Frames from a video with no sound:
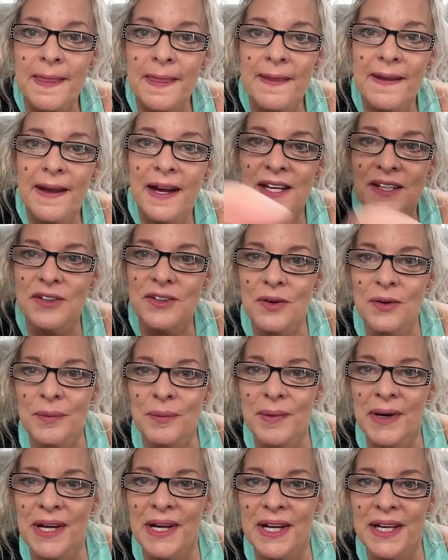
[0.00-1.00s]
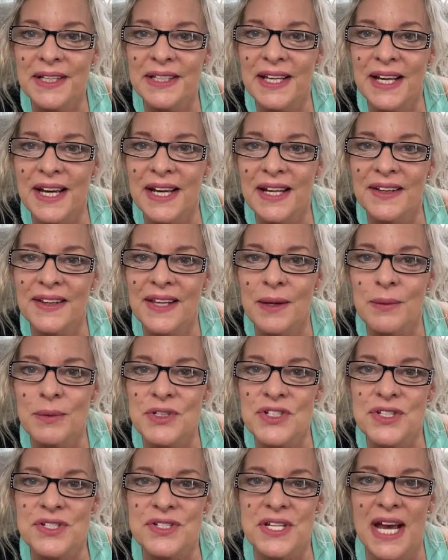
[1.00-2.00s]
I told my dad they were
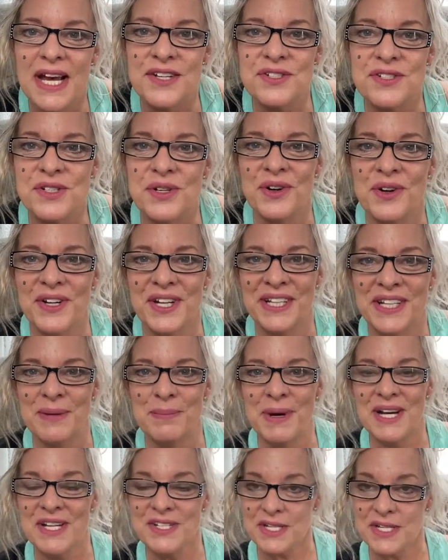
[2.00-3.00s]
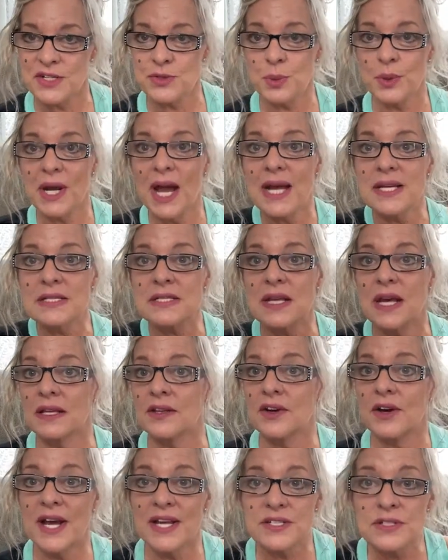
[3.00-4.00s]
just escorting the bus. That's what I said.
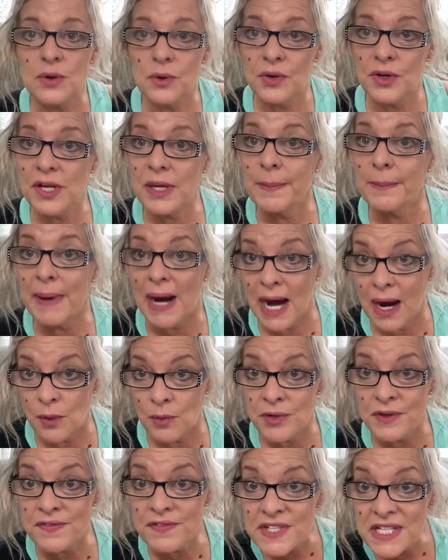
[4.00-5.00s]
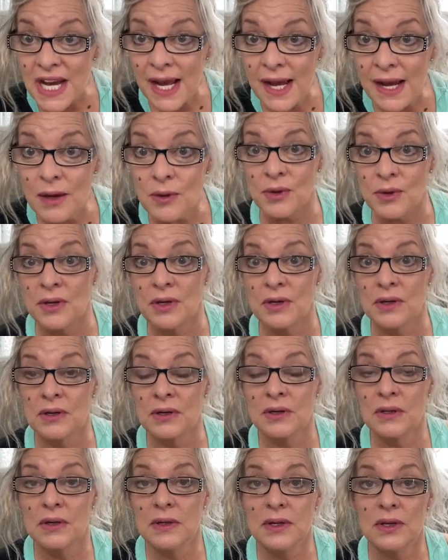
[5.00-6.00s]
They're escorting them out of town.
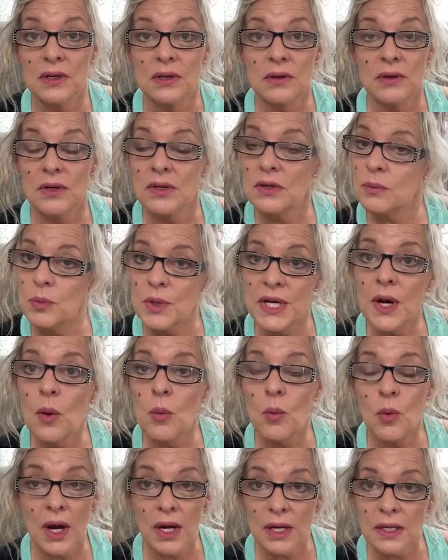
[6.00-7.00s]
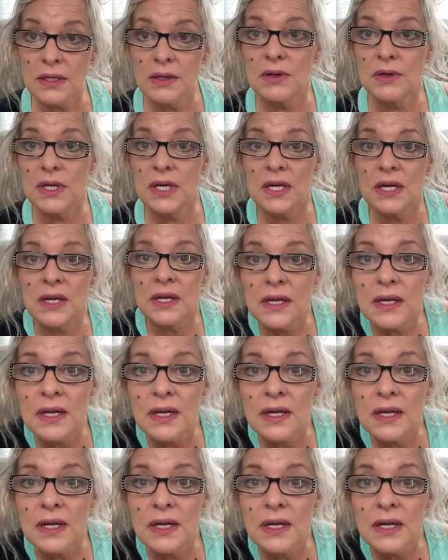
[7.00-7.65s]
We don't want you here.